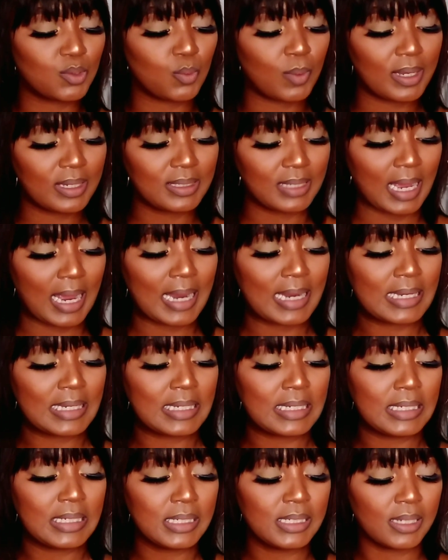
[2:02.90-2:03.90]
what I
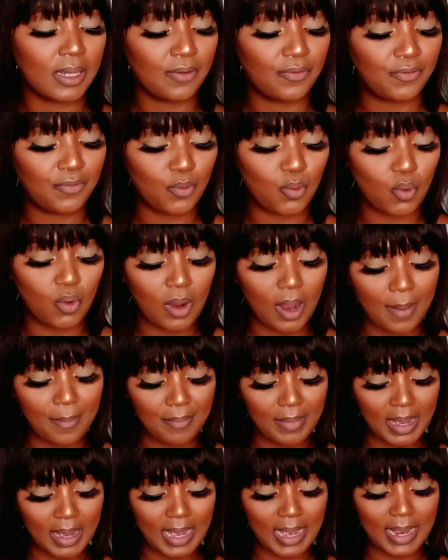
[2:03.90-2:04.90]
need for
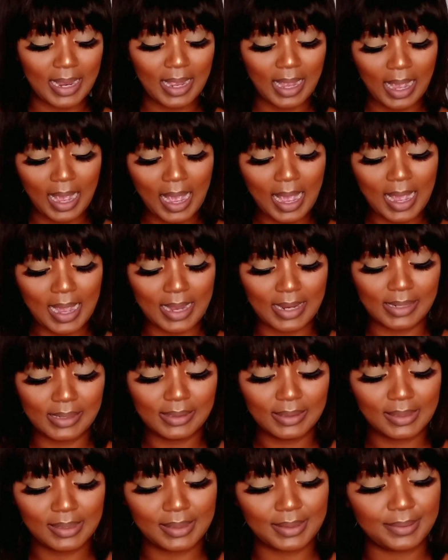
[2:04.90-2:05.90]
my
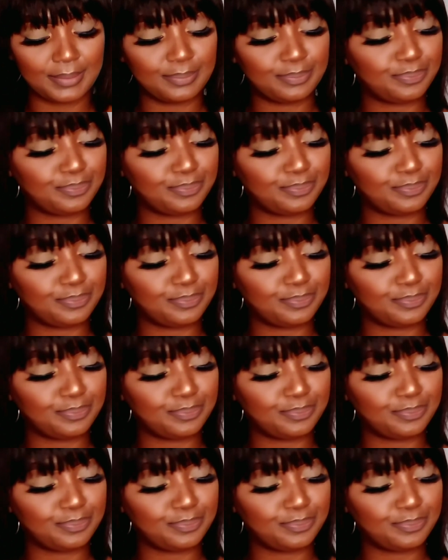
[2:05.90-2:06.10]
eyes.